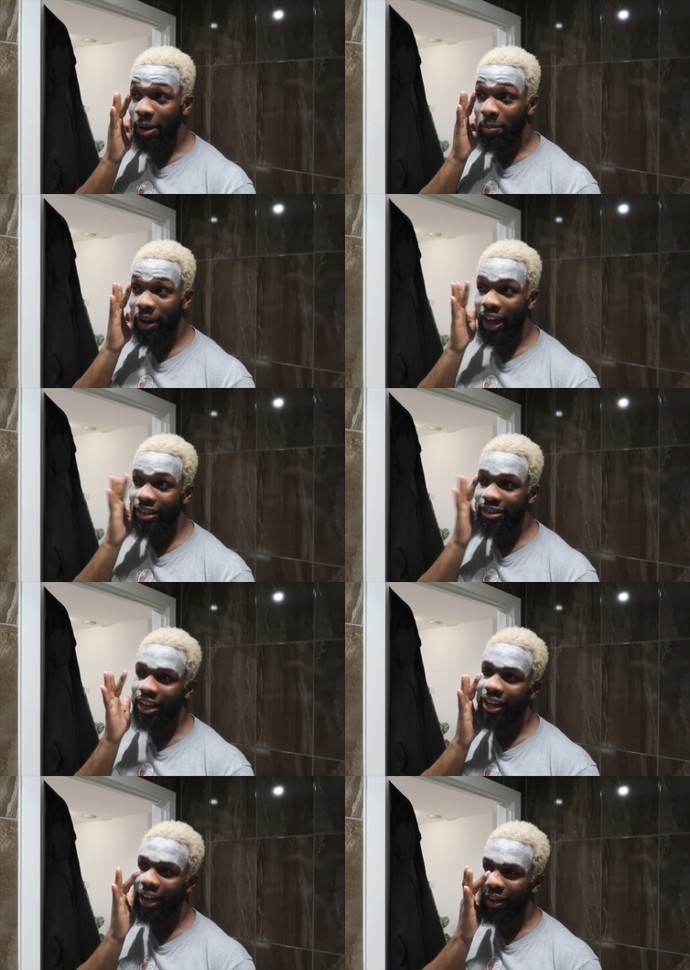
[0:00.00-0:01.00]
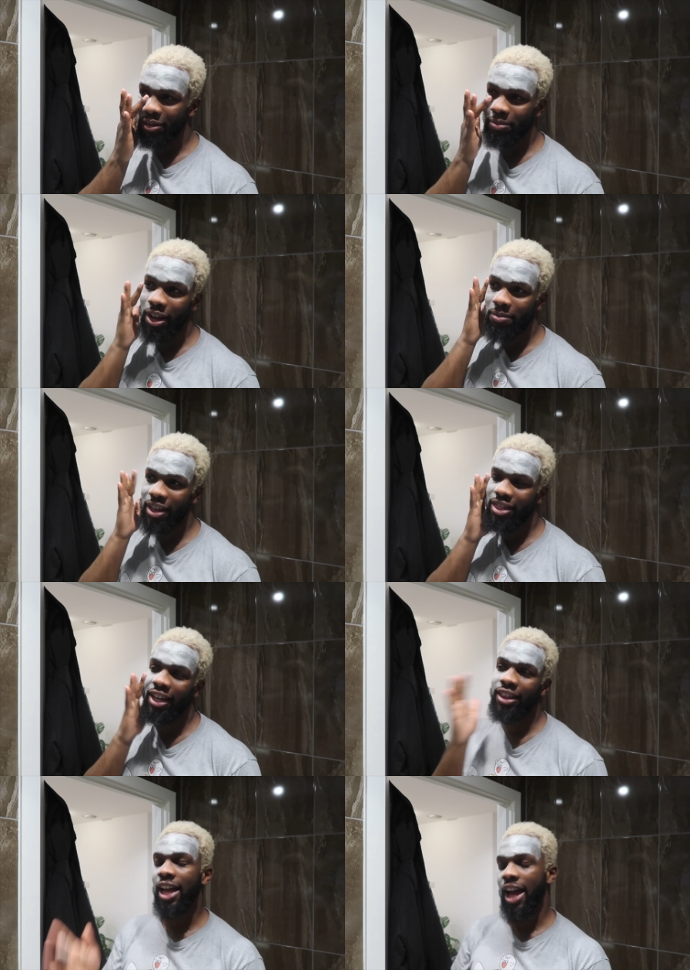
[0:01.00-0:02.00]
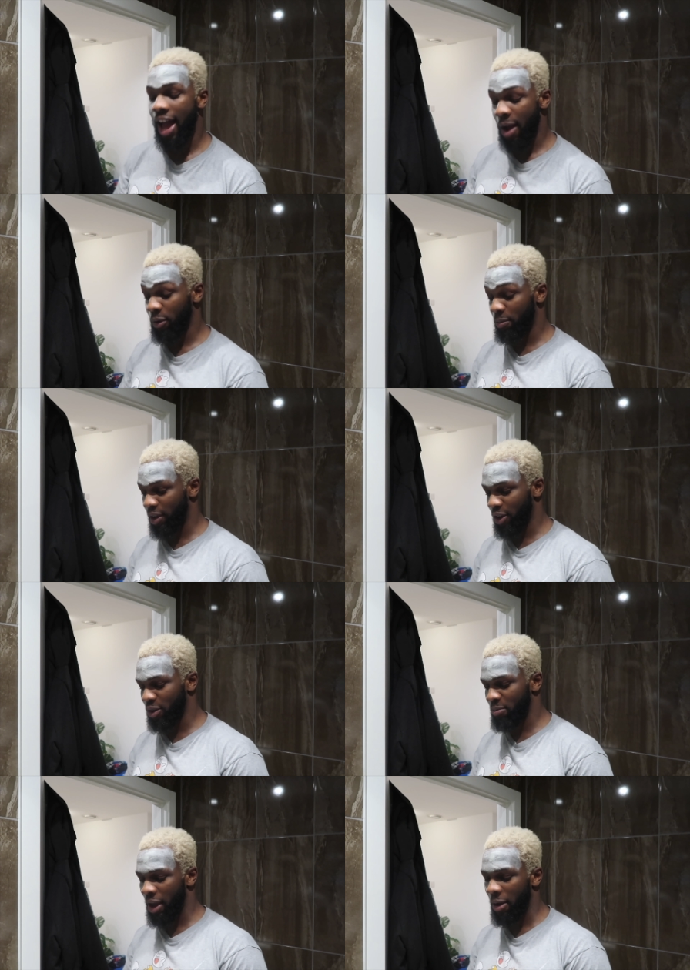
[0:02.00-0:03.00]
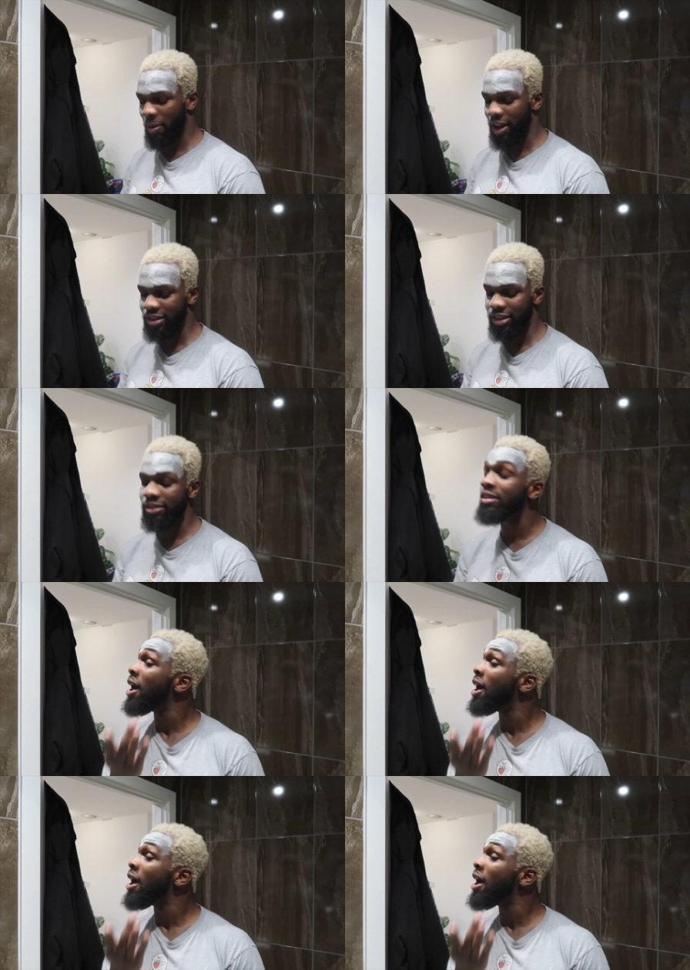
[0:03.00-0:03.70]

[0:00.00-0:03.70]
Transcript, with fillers: apply skincare, sometimes I think that I would be a good makeup artist.